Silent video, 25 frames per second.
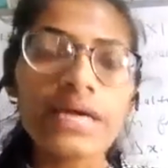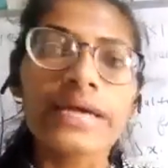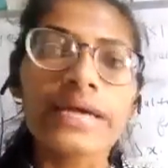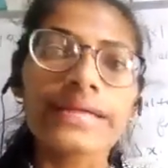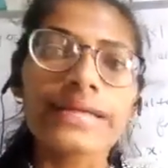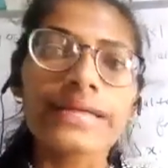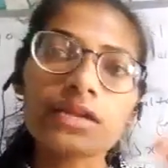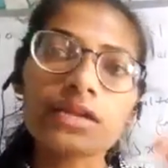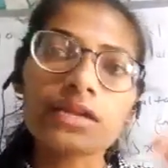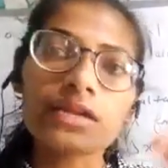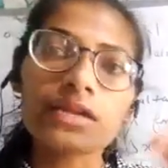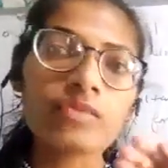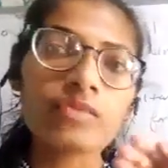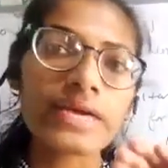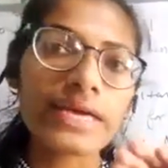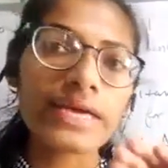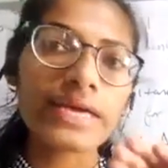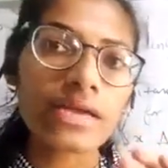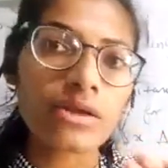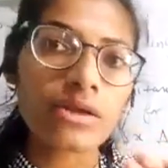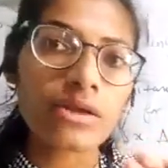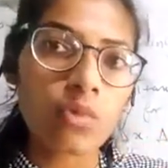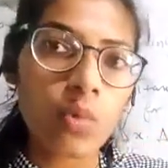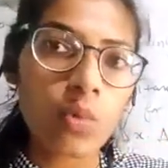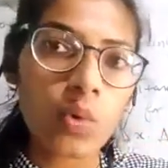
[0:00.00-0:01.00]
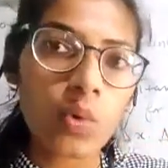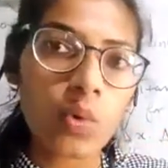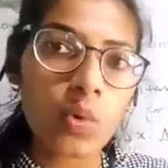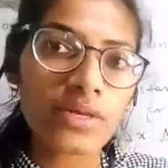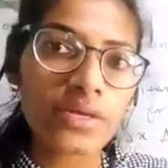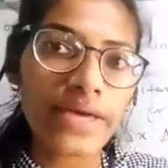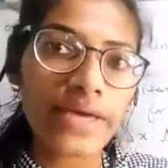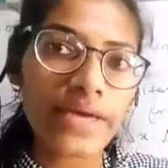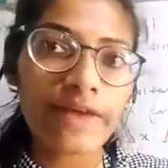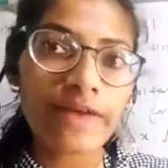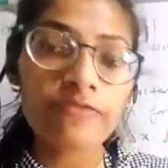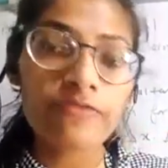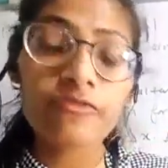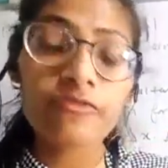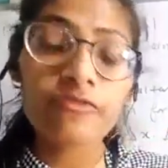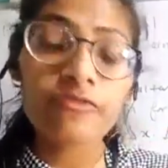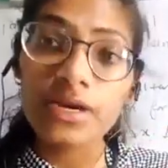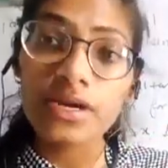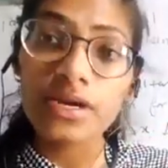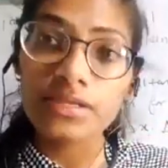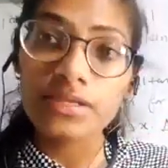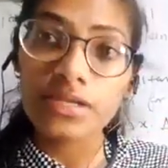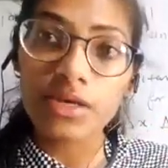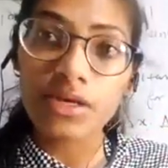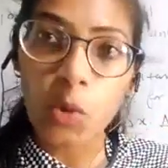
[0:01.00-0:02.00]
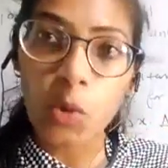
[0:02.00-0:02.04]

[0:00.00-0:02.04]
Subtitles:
that we cannot have further